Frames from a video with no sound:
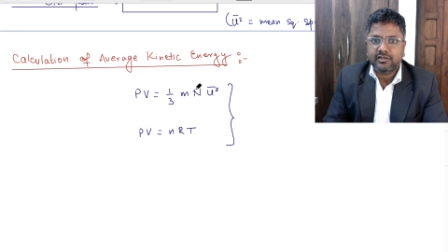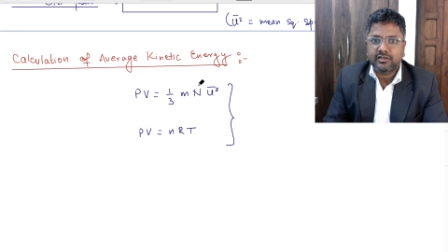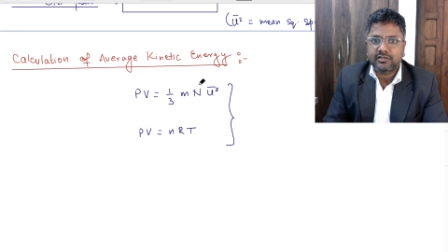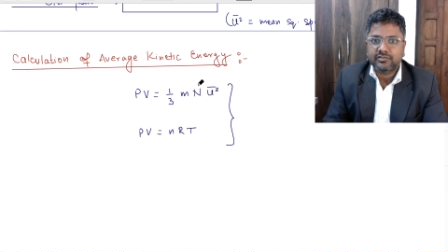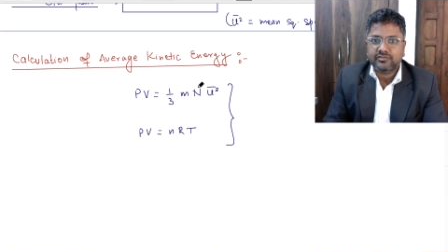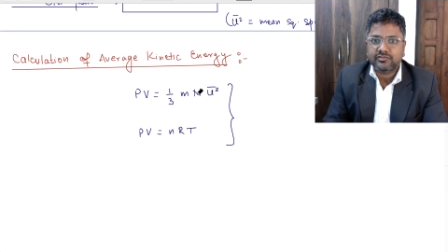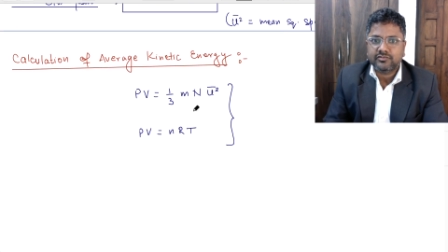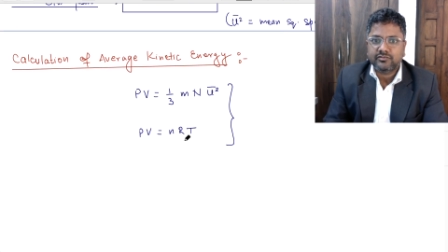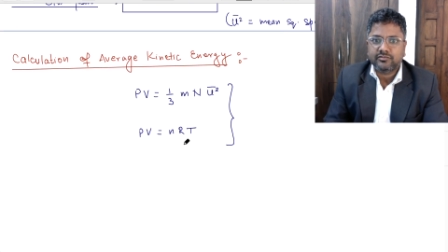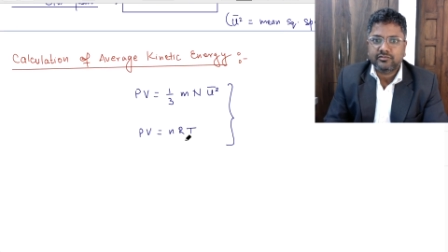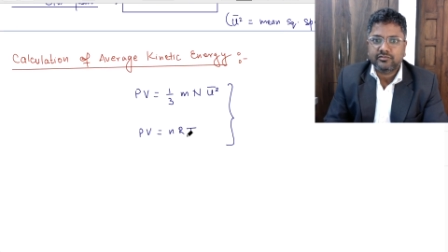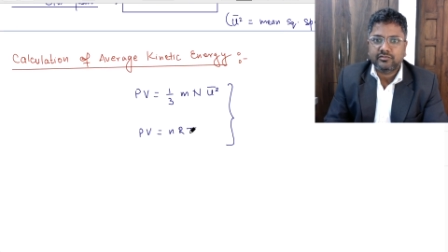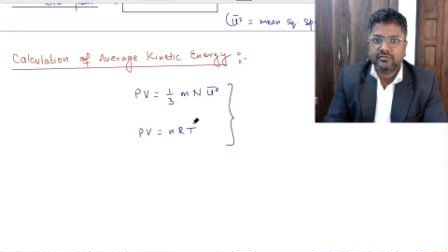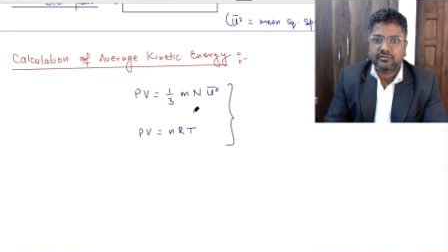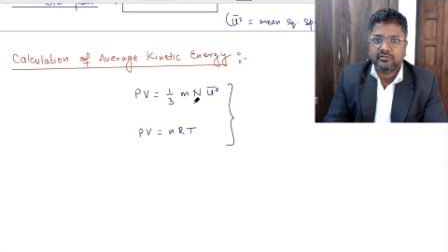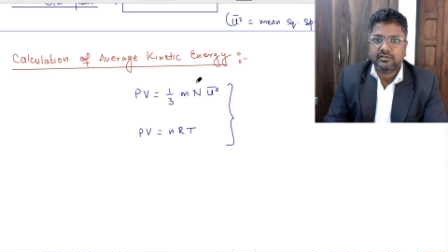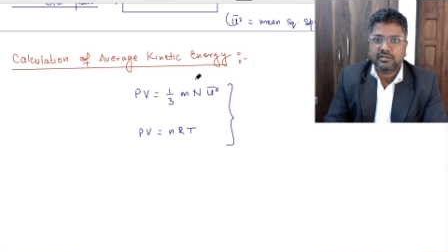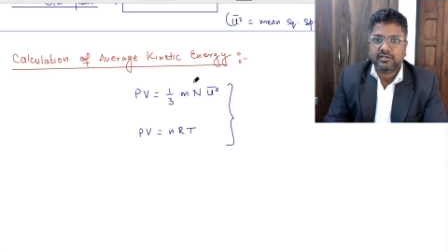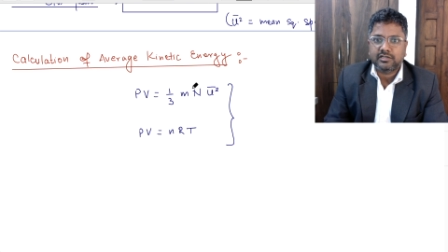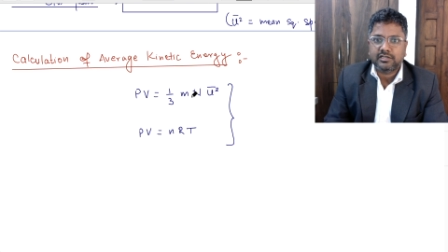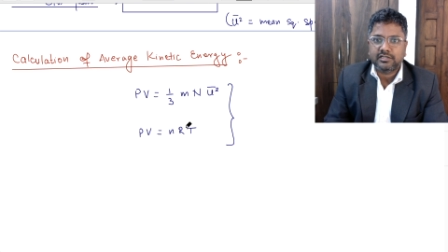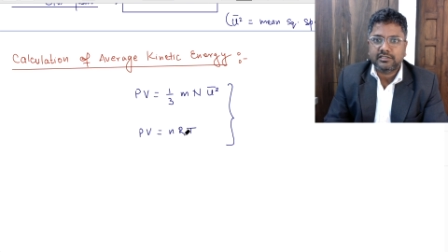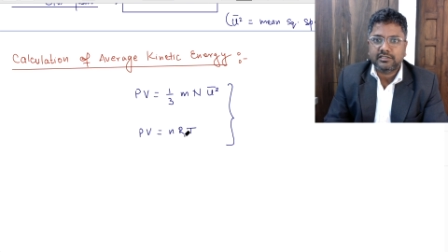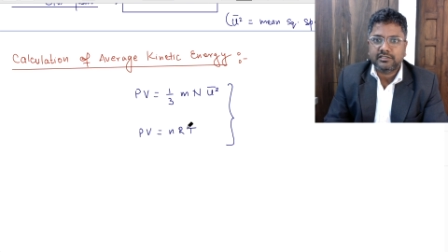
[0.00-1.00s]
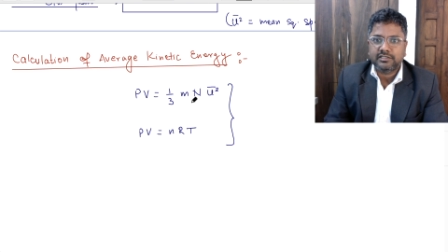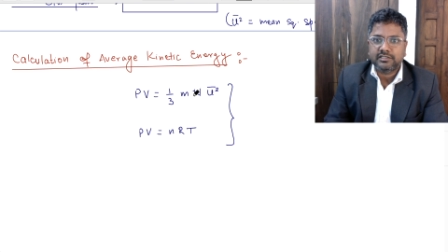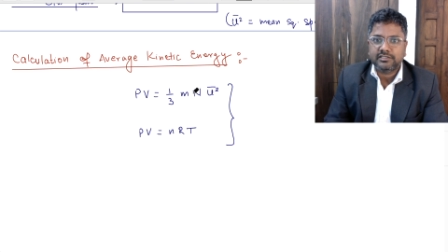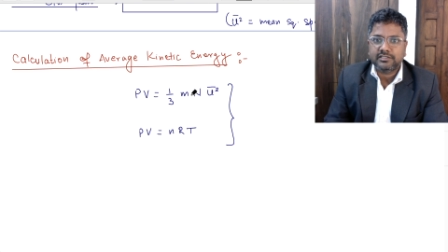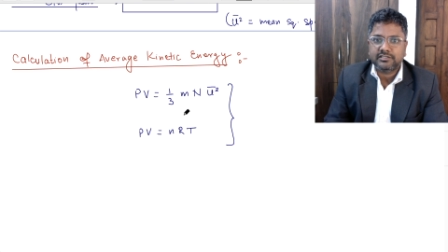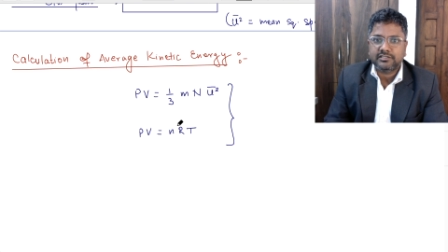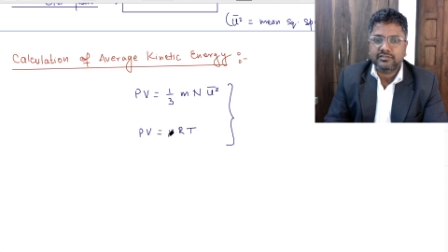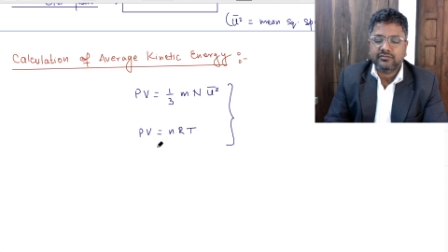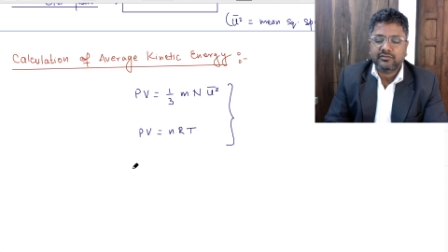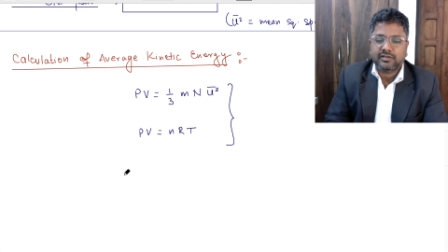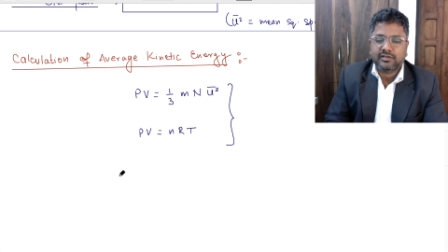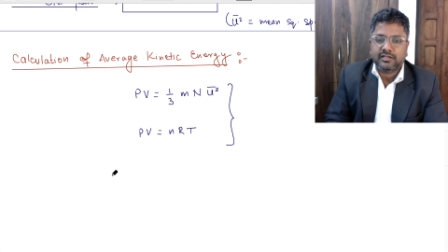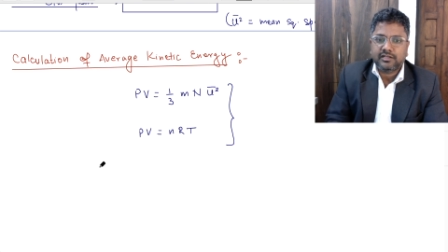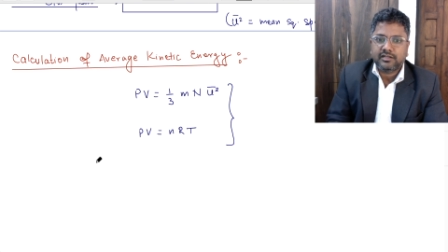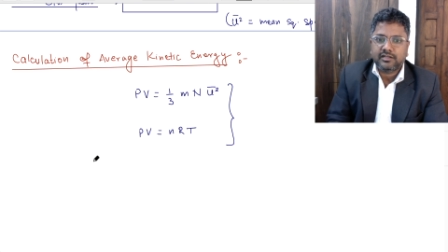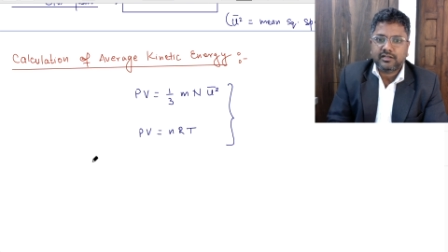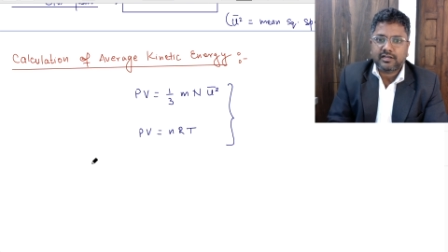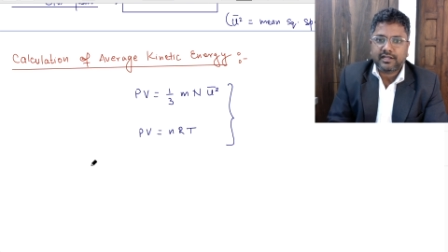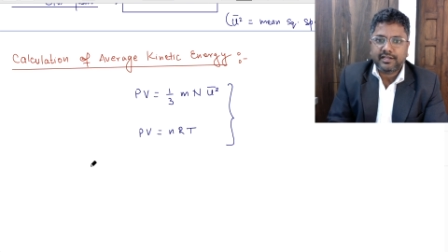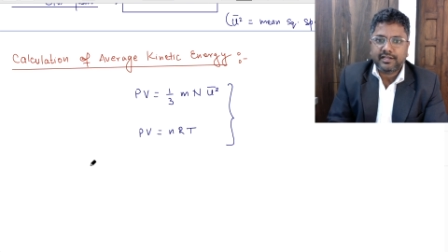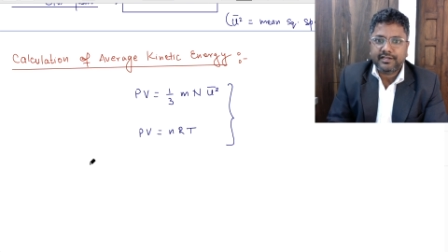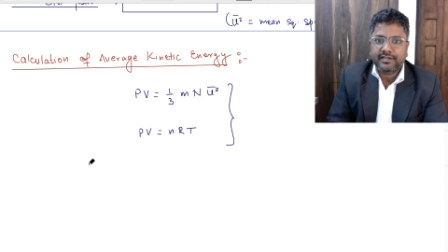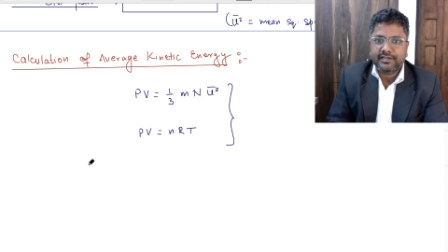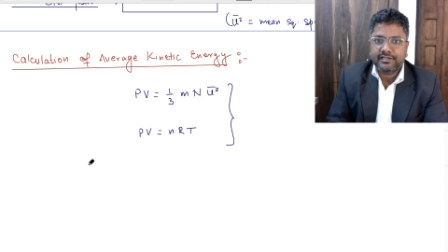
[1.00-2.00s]
so this you can
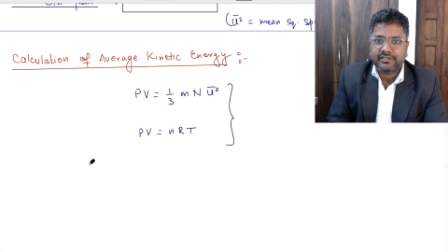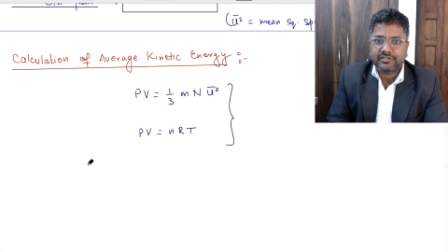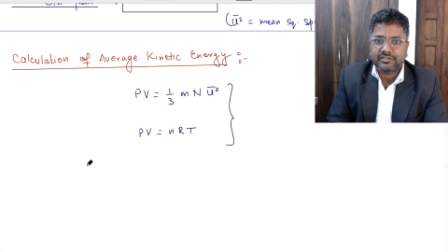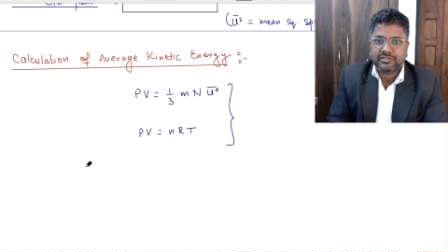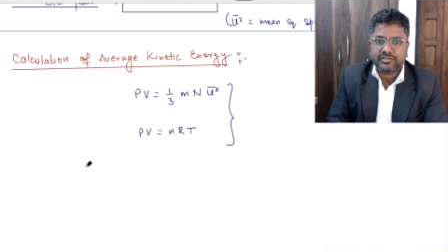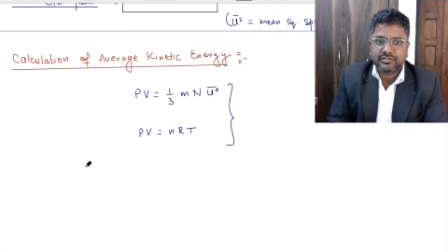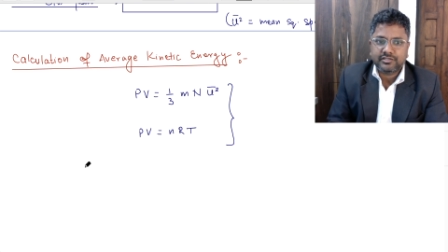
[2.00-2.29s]
write